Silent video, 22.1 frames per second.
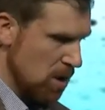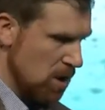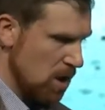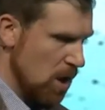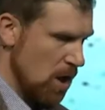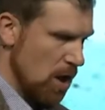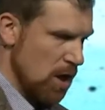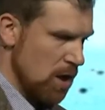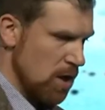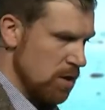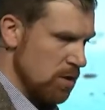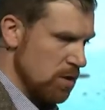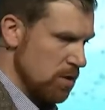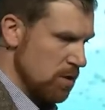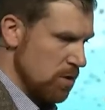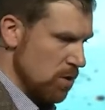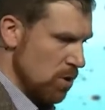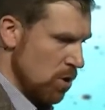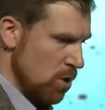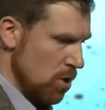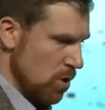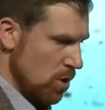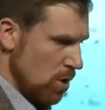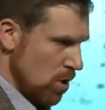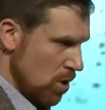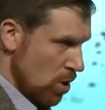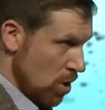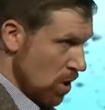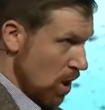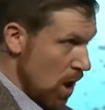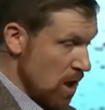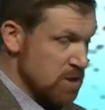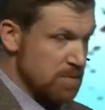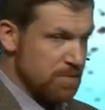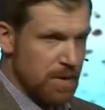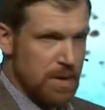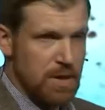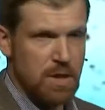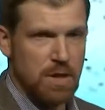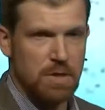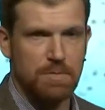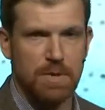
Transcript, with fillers: uh, her, her husband had